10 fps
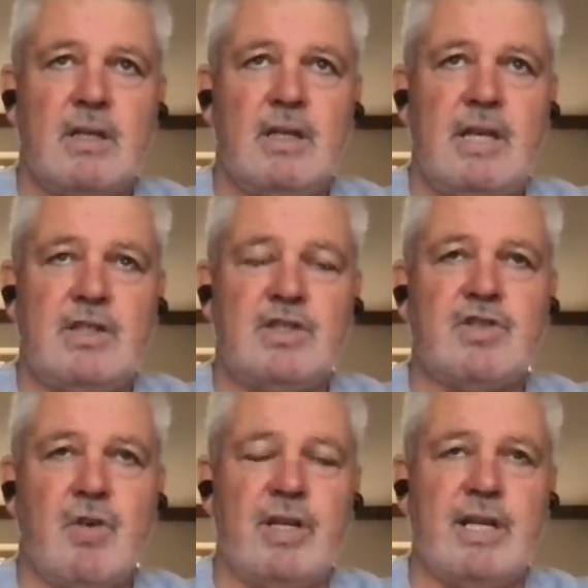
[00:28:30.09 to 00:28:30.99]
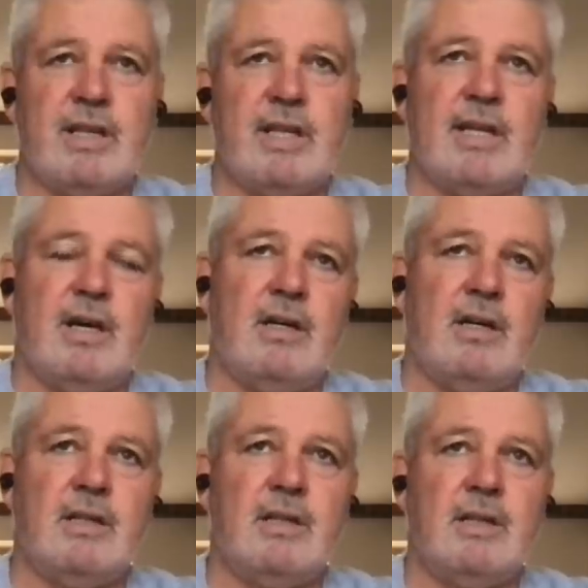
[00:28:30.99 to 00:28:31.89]
yeah, just trying to get that
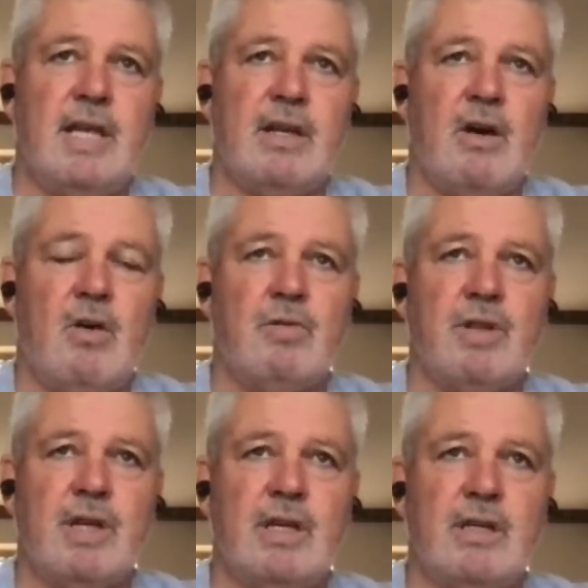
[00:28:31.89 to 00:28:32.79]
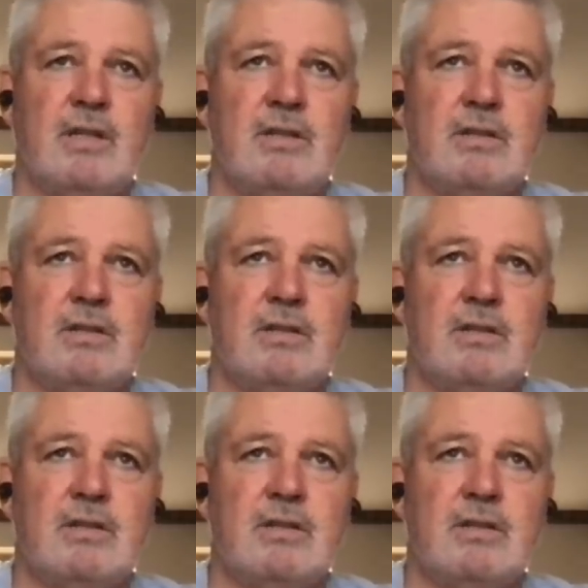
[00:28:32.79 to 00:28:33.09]
that whole thing